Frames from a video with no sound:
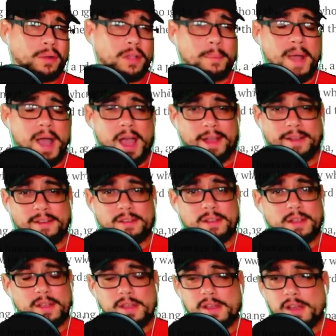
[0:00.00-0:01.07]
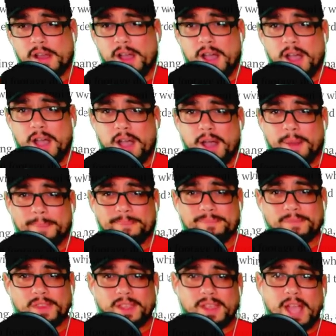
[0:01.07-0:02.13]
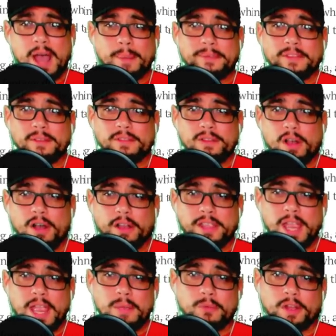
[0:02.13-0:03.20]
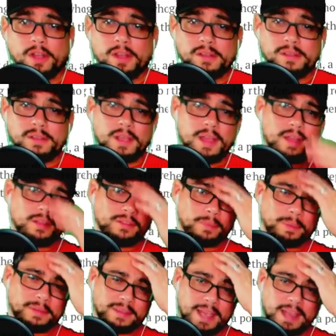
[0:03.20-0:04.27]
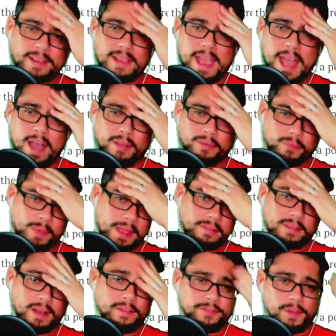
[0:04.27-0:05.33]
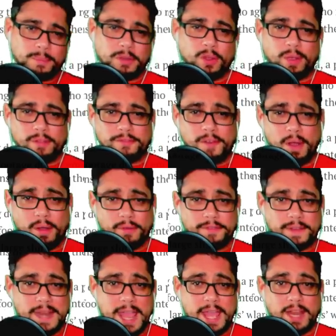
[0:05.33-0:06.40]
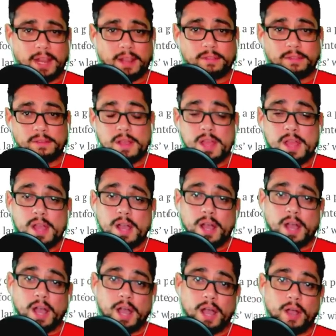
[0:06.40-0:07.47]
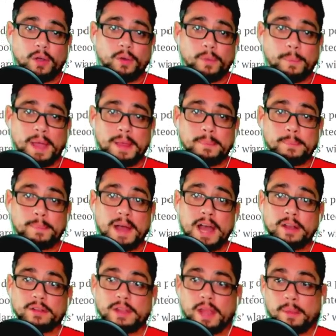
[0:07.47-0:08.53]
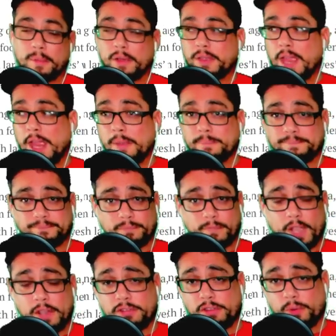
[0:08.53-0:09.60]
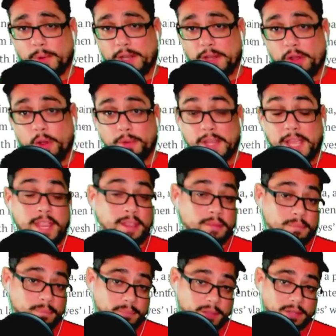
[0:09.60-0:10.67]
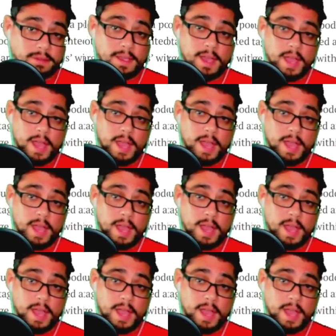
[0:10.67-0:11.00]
Come on. Cops install camera to protect house resident from UFO fanatics who might bother them. Okay, I should have read the whole thing, but